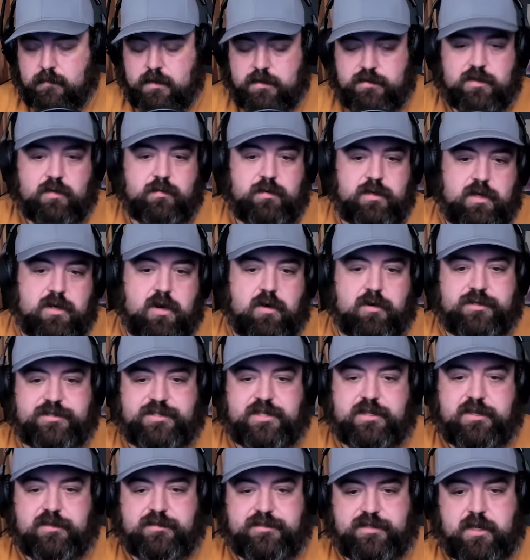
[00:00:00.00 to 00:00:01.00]
So you notice
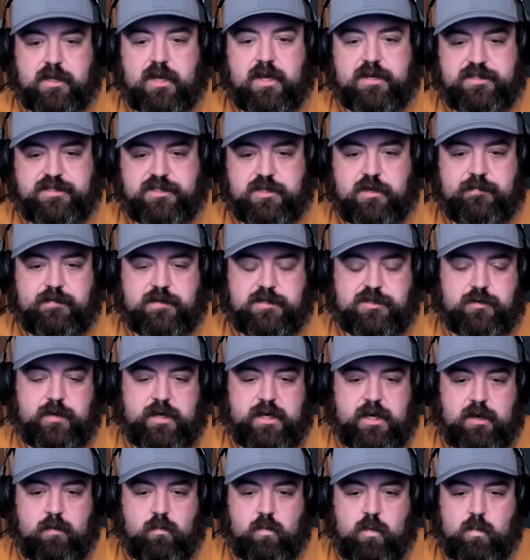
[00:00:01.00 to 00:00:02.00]
that there's a lot of sophistry
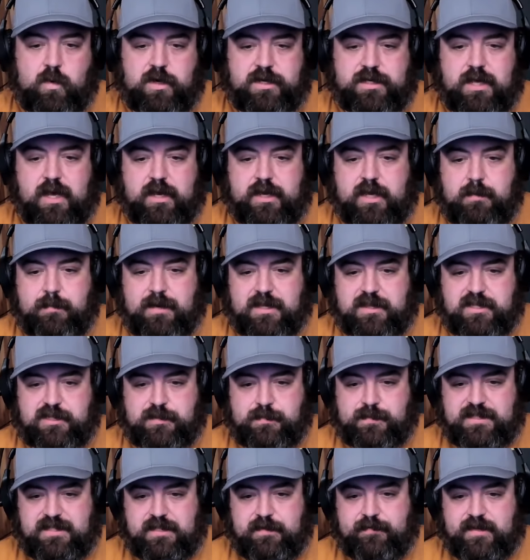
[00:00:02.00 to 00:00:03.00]
here. When we're talking about the
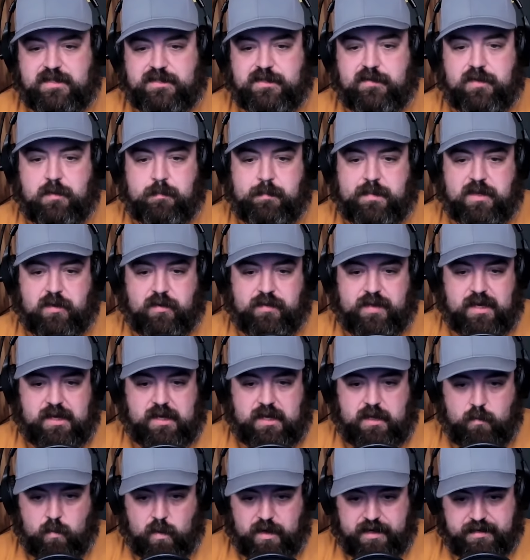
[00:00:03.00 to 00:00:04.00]
specifics of the bill that
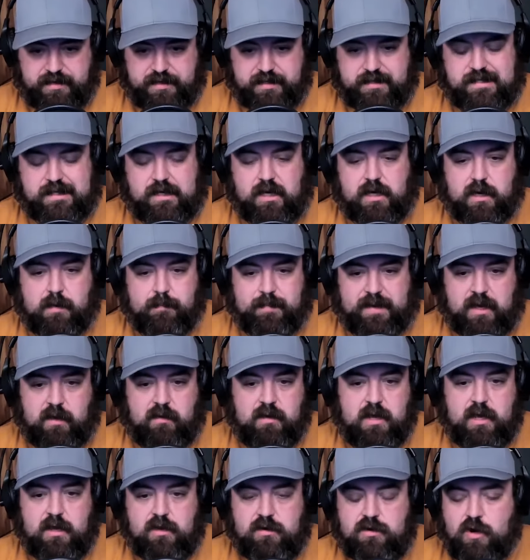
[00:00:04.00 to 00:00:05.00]
he wanted to talk about,
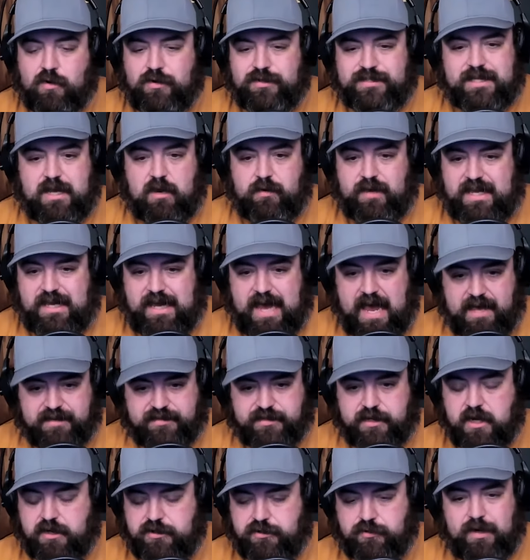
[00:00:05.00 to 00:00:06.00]
notice how he
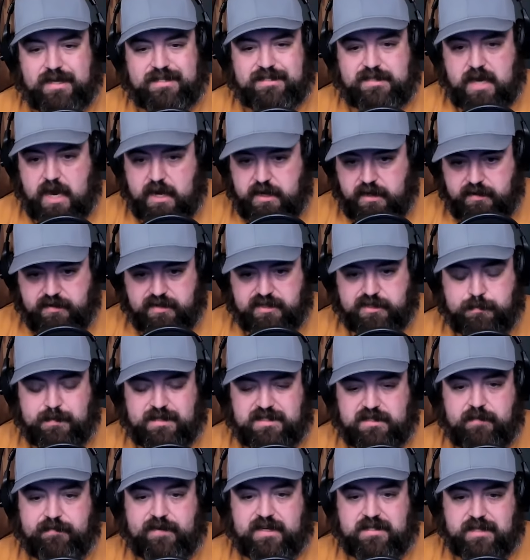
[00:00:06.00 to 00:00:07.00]
hasn't addressed any of the
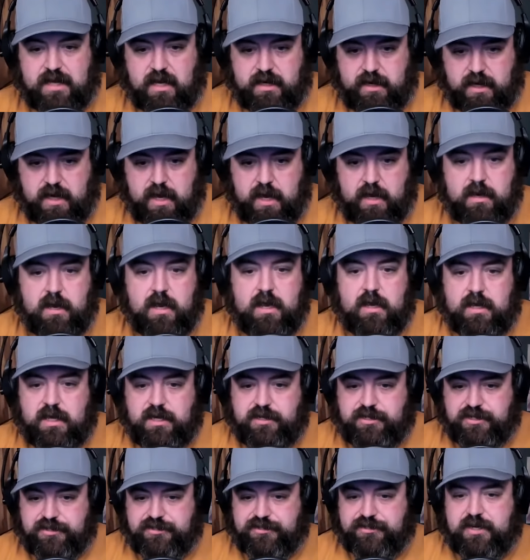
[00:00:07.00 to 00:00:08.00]
specifics again. He
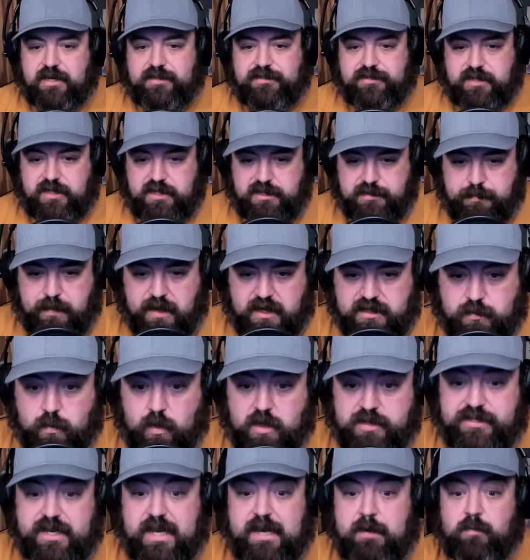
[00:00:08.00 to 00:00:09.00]
just says these
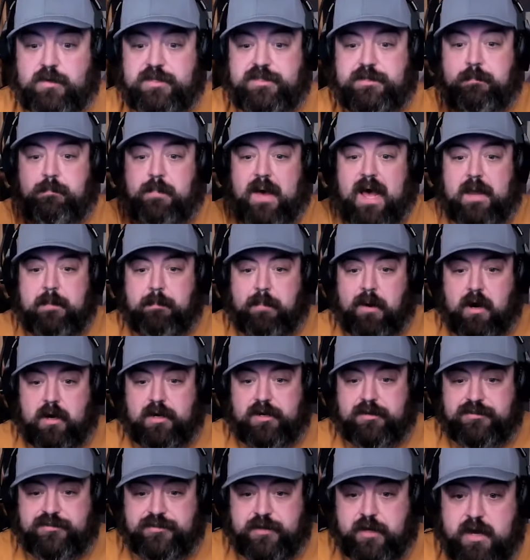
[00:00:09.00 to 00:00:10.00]
buzzwords. It was
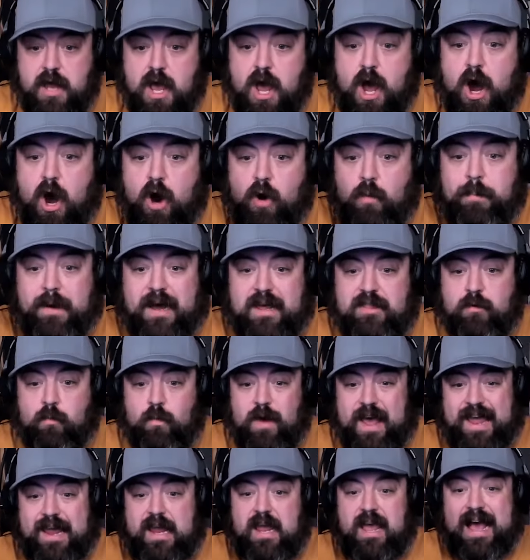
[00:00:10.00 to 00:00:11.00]
bipartisan. Oh, by the
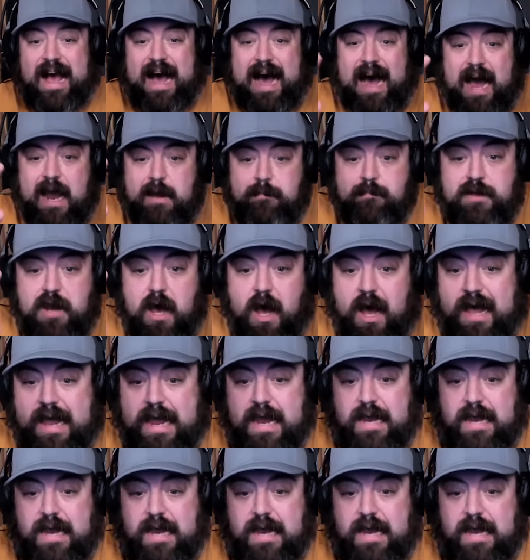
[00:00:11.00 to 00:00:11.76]
way, I'm not